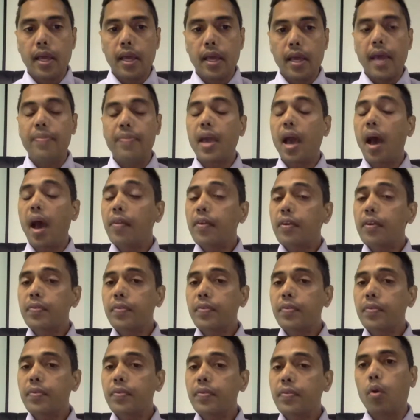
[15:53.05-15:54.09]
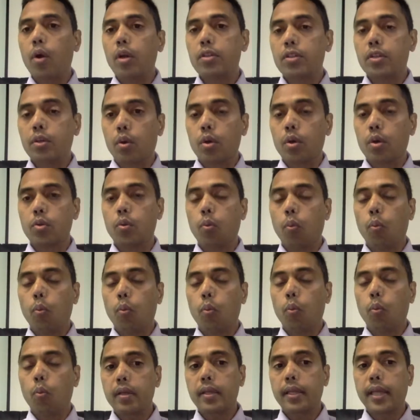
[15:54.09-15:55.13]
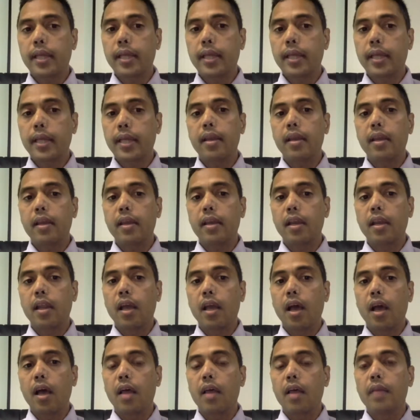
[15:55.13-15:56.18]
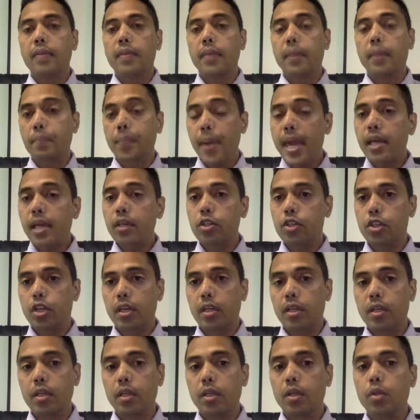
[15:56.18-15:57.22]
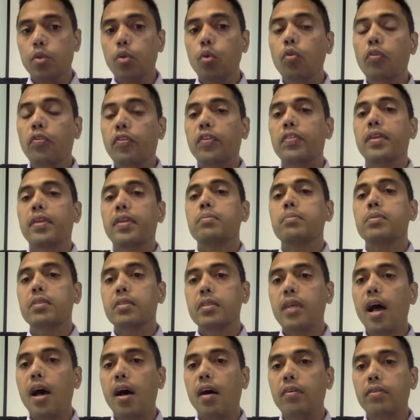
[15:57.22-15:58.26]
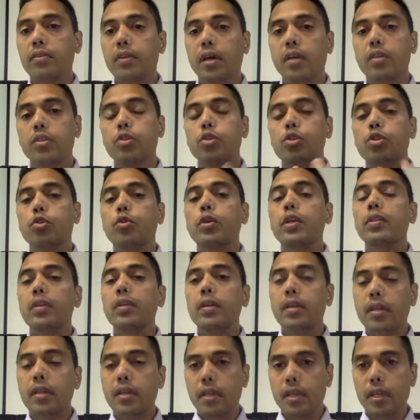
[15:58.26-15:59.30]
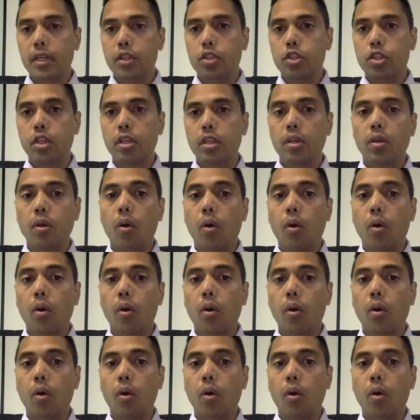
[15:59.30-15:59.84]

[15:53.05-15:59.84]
And the other thing they want to know is what can the patient do for themselves to treat their condition